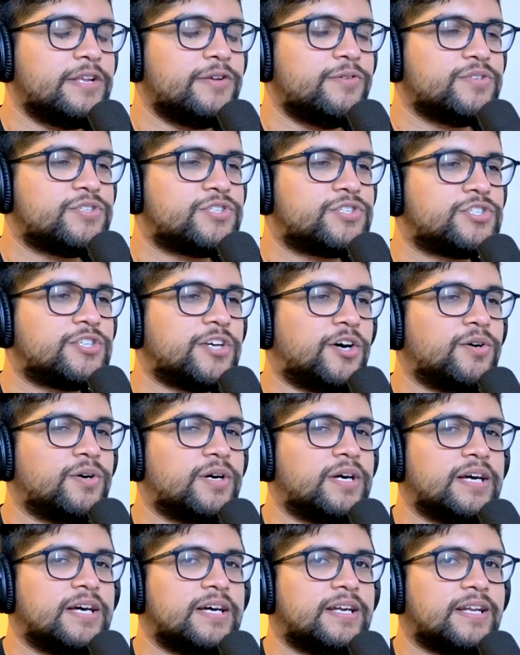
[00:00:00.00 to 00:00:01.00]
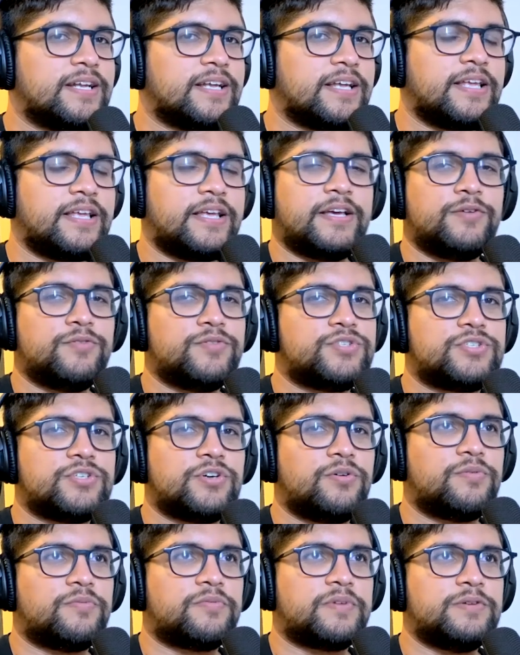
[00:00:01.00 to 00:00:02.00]
And he was so good. Yeah, it was
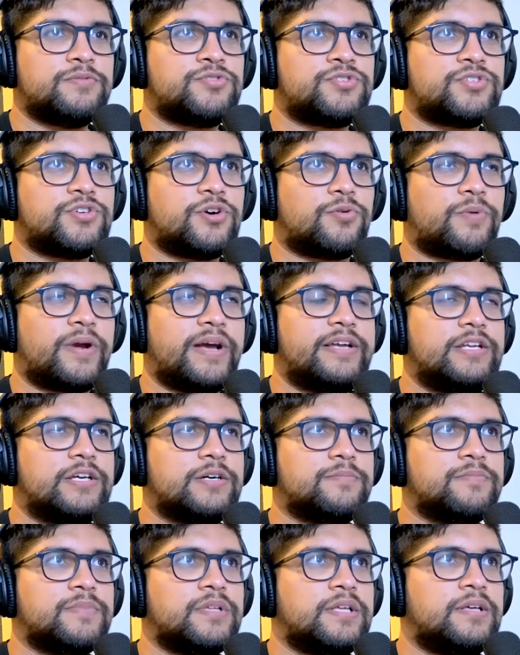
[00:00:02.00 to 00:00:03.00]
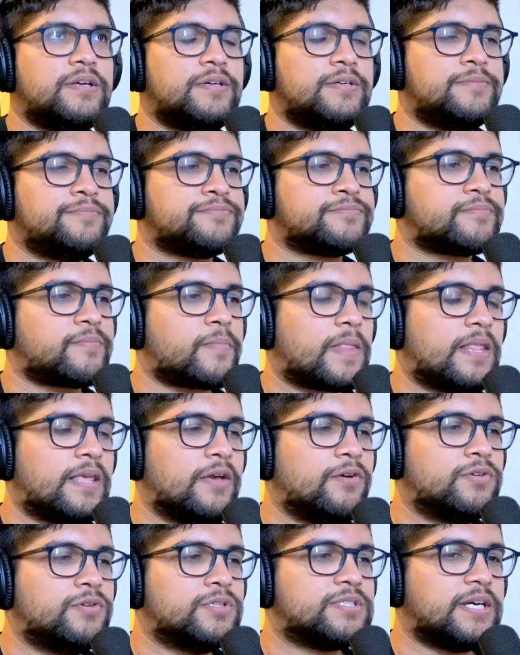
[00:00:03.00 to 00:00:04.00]
so random.
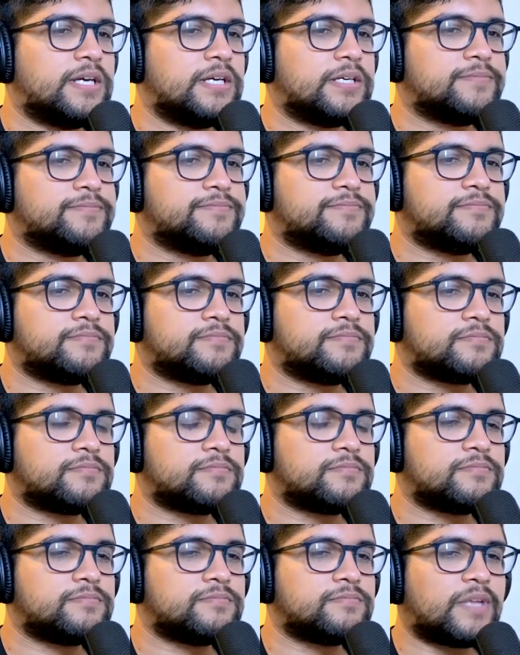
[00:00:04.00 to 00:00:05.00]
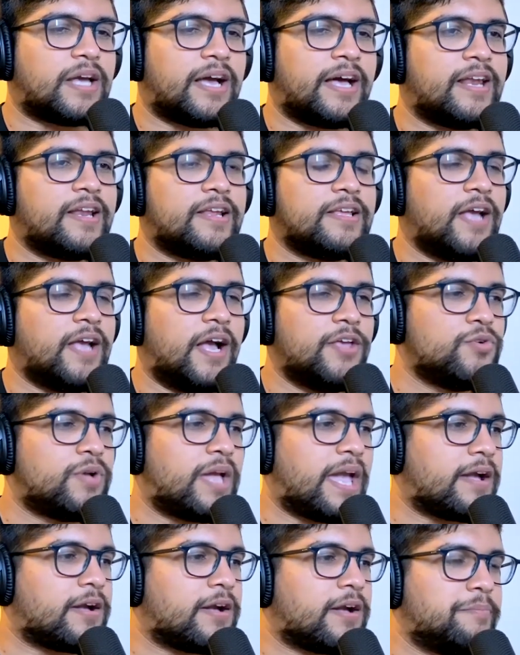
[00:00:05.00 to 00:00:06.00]
It was like, you
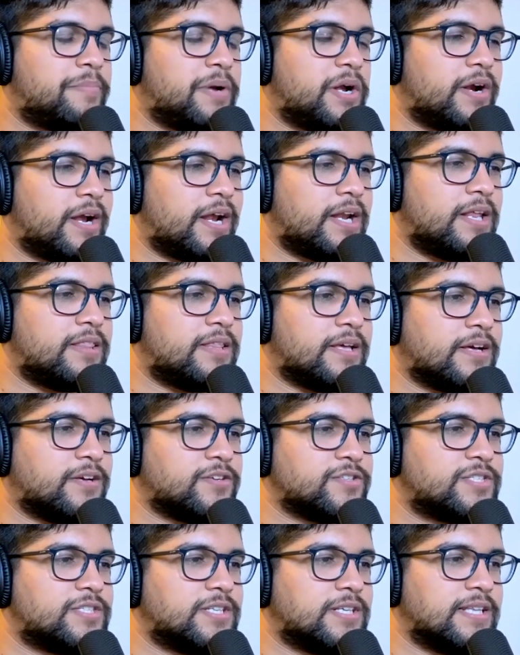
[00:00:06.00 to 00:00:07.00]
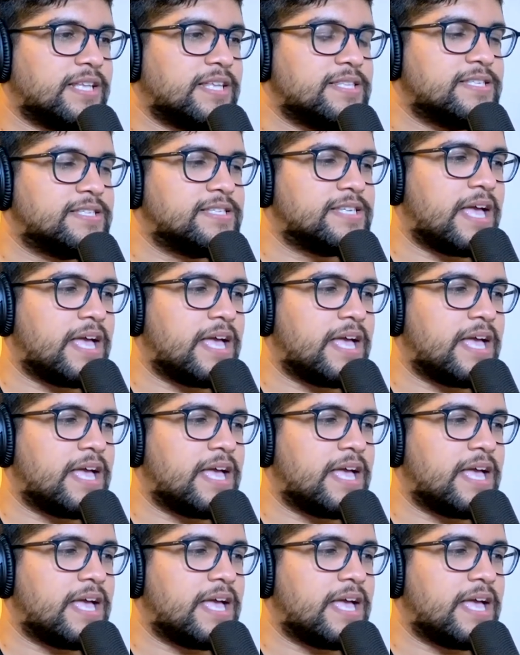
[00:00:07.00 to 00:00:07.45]
can't compare anything else to Linsanity.